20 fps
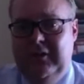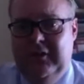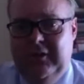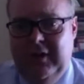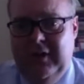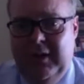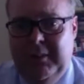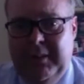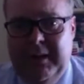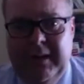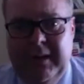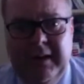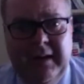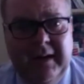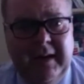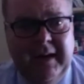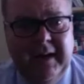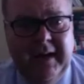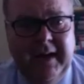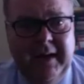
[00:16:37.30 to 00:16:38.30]
good job
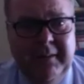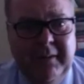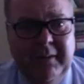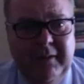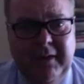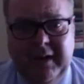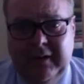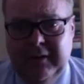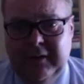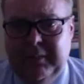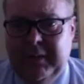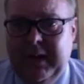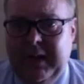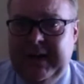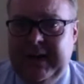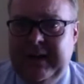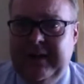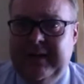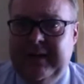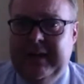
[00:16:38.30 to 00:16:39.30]
of
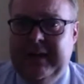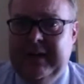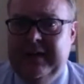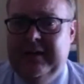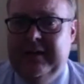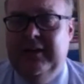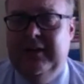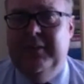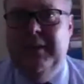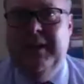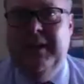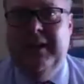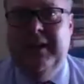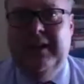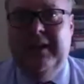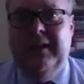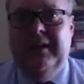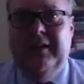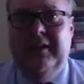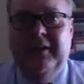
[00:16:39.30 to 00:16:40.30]
explaining things, or
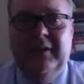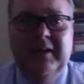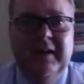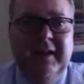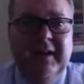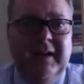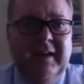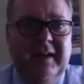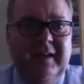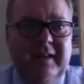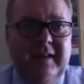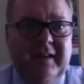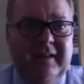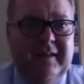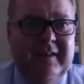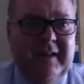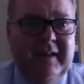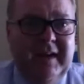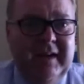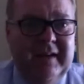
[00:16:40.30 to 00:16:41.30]
maybe,
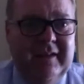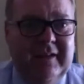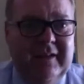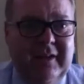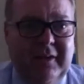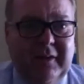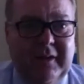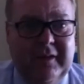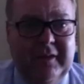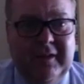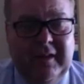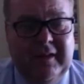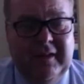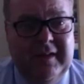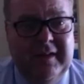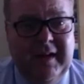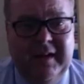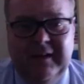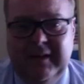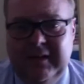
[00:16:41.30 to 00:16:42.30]
that it's gone.
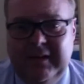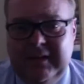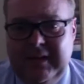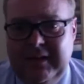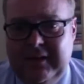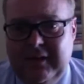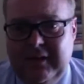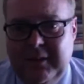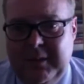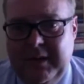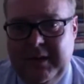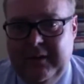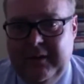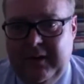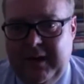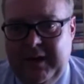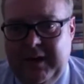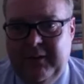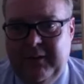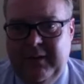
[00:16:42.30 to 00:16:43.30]
It's nice to see so many
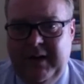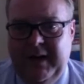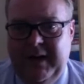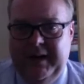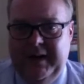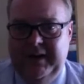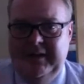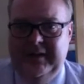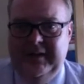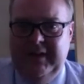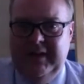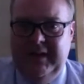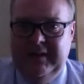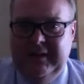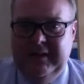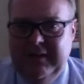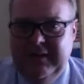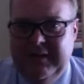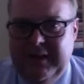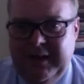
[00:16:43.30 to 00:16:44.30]
like, right, it's
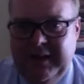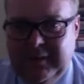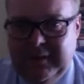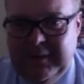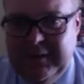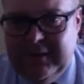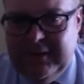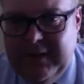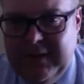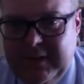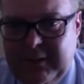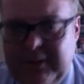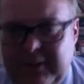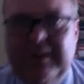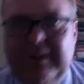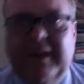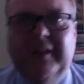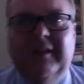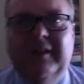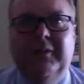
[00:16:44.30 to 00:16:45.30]
testing. Thanks, Mr.
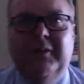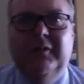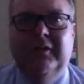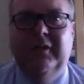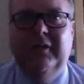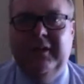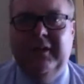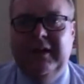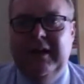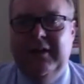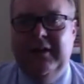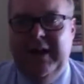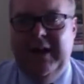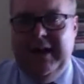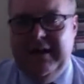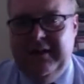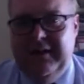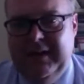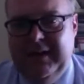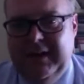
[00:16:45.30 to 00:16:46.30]
Edwards. That's absolutely
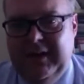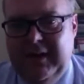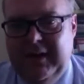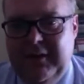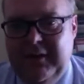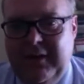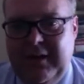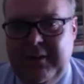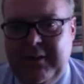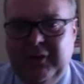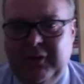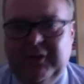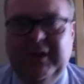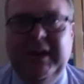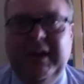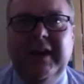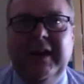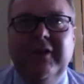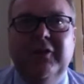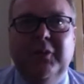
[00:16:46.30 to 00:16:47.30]
great. Thank you very much.
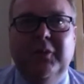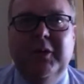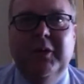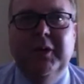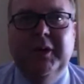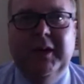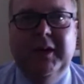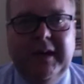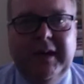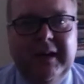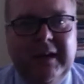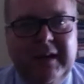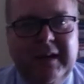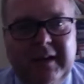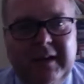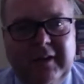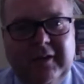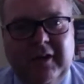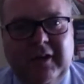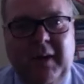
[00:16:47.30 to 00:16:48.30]
It is working.
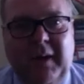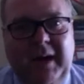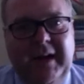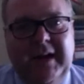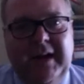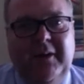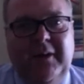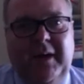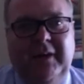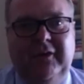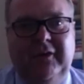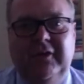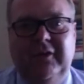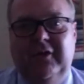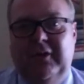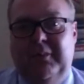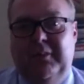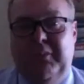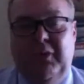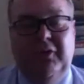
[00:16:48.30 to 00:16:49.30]
So any
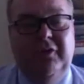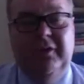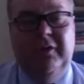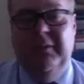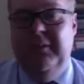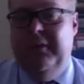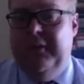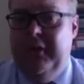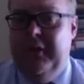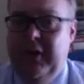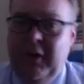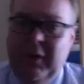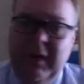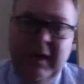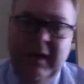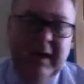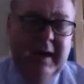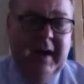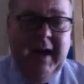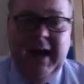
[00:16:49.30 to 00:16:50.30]
questions, just push them through.
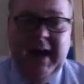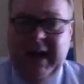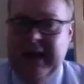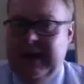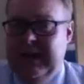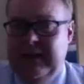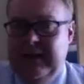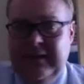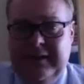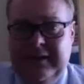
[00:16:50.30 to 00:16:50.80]
I can